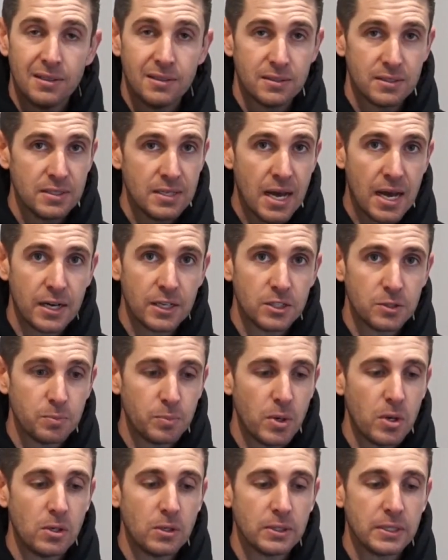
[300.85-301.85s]
It's not
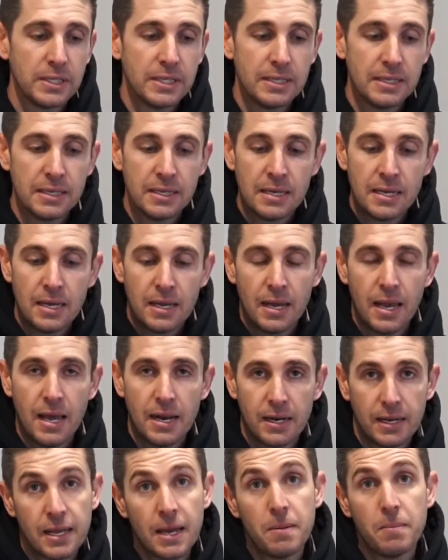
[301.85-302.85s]
as bulky,
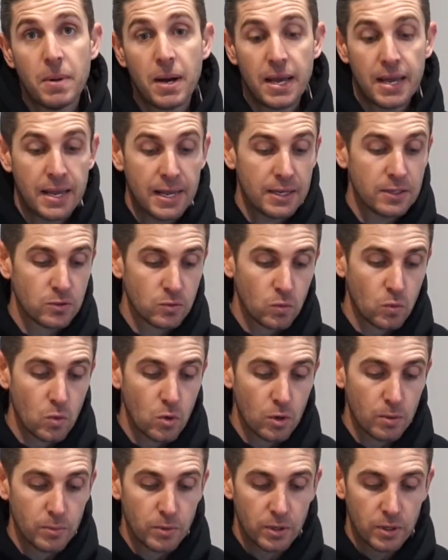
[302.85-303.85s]
and it kept my hands
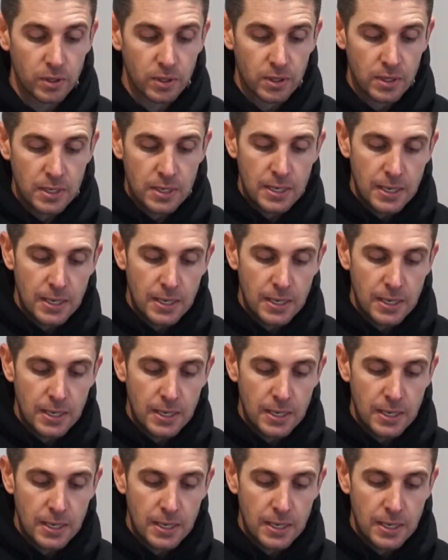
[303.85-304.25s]
warmer,